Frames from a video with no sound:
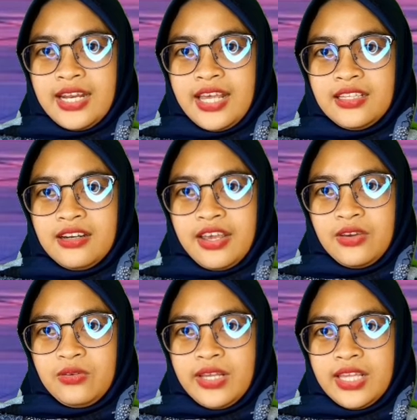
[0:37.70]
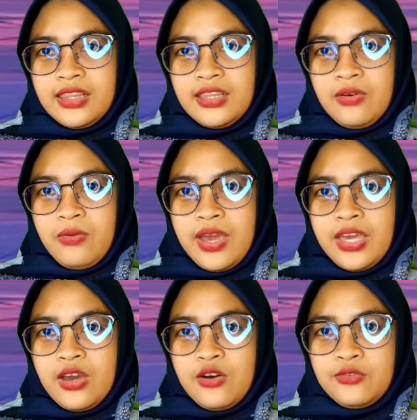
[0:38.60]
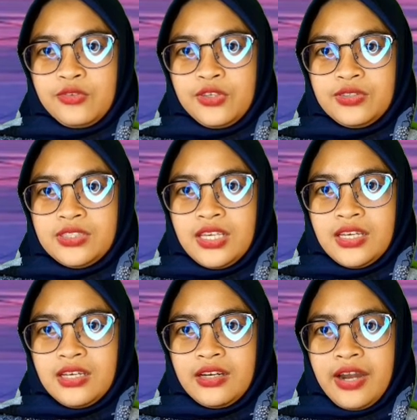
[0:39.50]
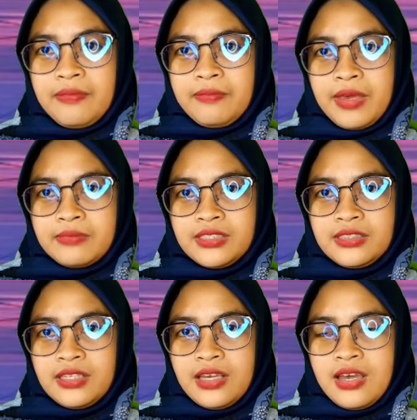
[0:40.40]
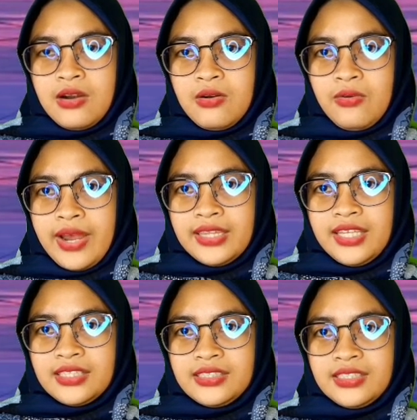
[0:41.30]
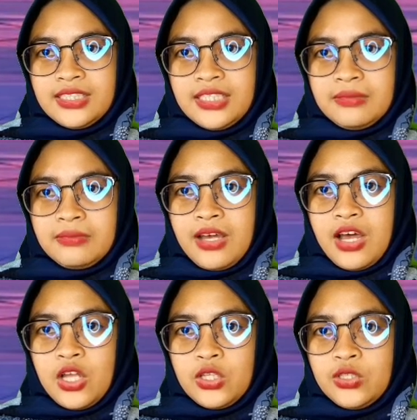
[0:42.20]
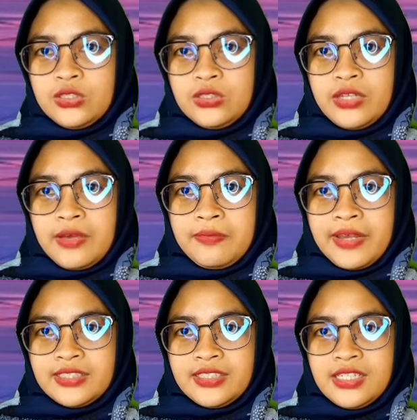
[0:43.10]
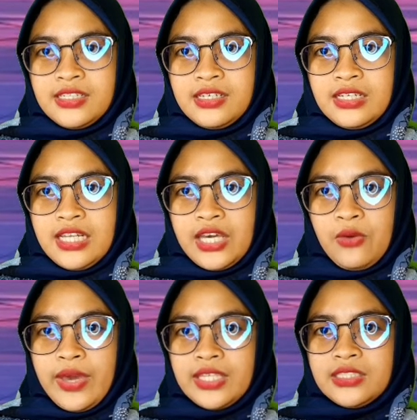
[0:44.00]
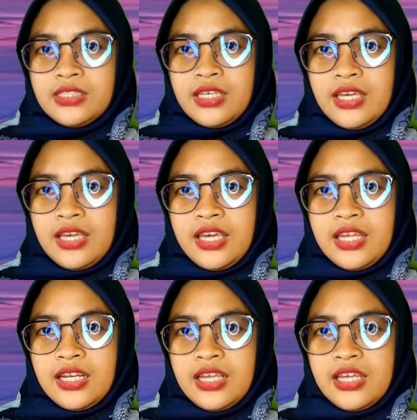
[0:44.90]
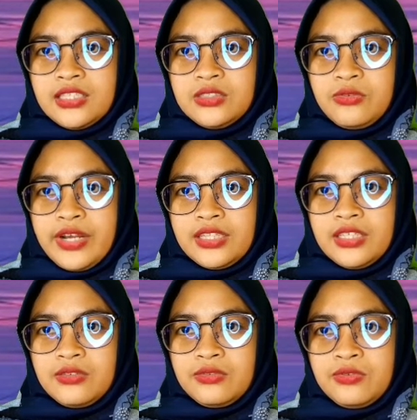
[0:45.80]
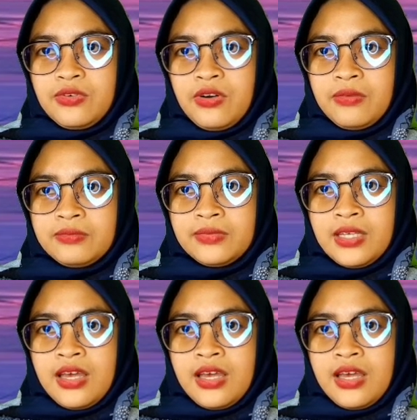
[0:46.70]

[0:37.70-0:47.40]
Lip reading: that regulate the way of using Grapem's writing system to represent a language in its written form.